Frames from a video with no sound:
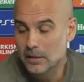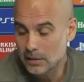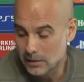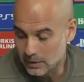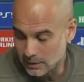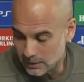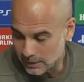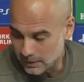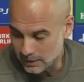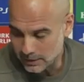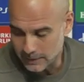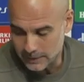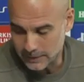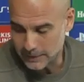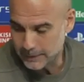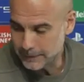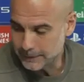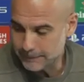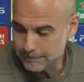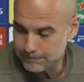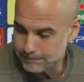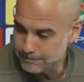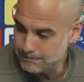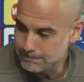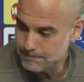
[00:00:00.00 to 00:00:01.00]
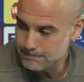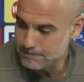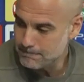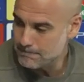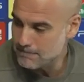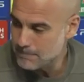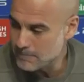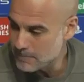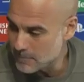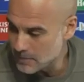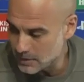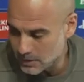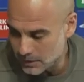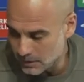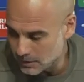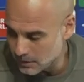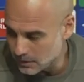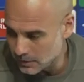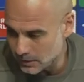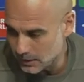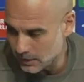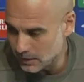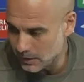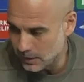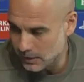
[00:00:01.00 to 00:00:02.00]

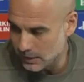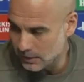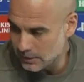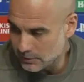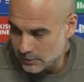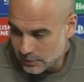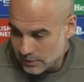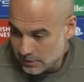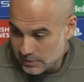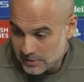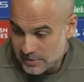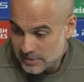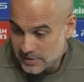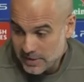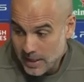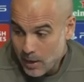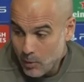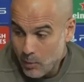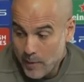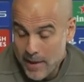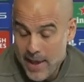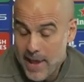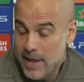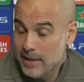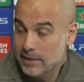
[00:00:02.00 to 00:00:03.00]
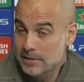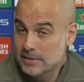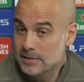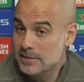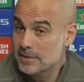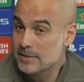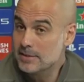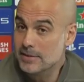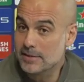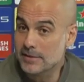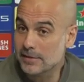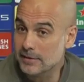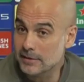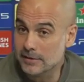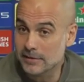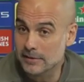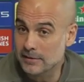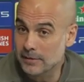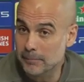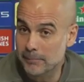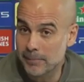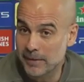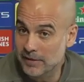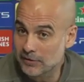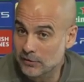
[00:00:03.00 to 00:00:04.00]
And it's in our hands. It
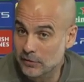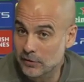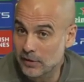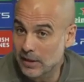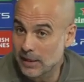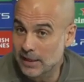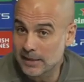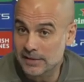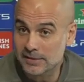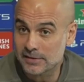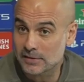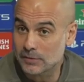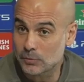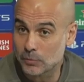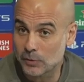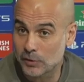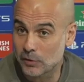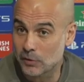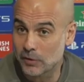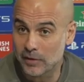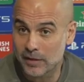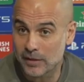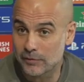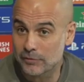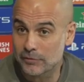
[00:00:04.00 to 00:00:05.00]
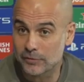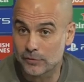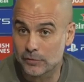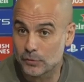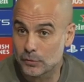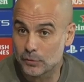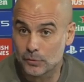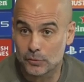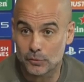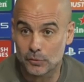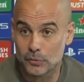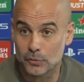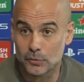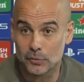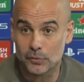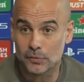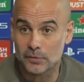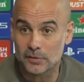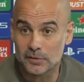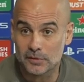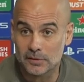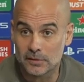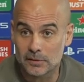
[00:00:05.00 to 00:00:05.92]
depends on us. We don't have to do,